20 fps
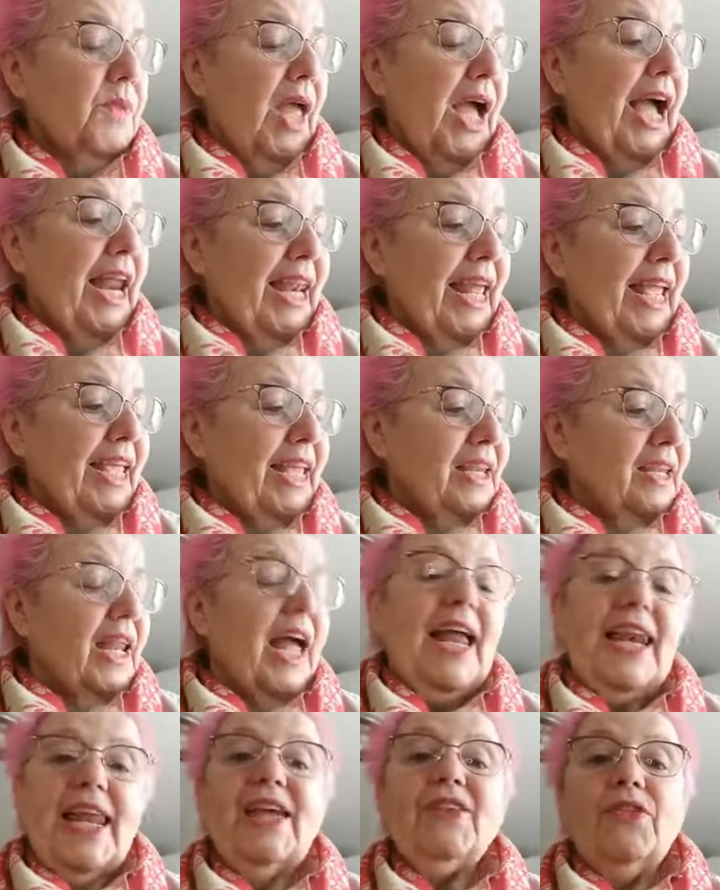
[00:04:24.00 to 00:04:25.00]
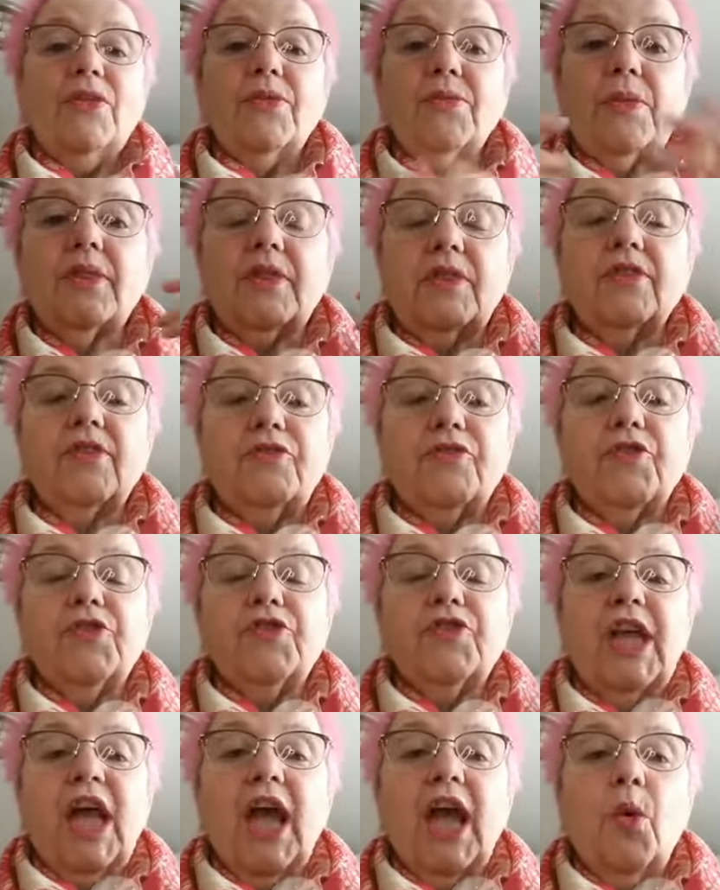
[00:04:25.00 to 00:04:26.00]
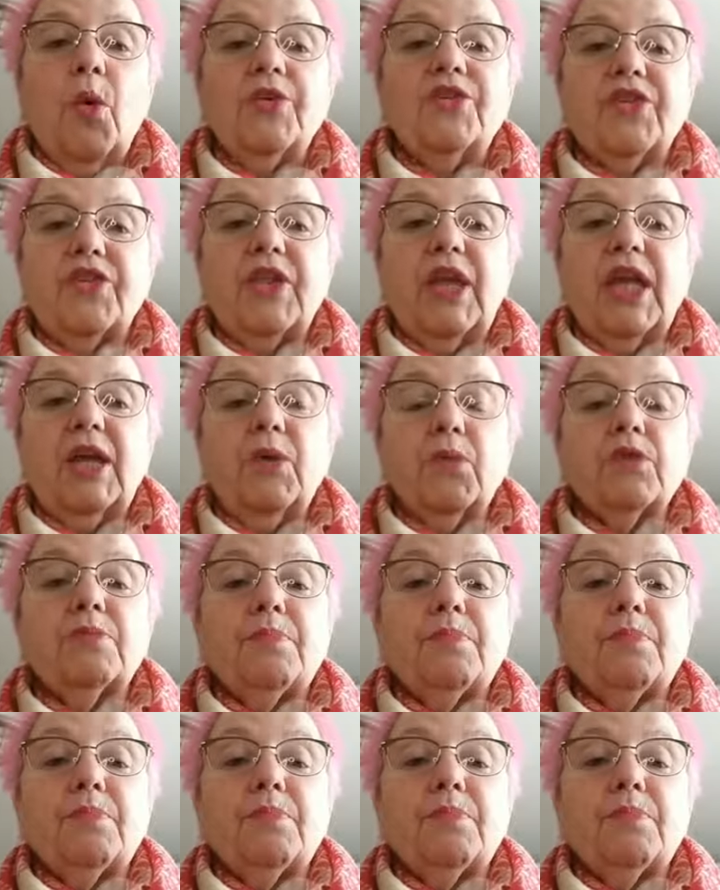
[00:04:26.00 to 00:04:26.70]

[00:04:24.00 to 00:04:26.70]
I like it. I like the, the first thing I always think was,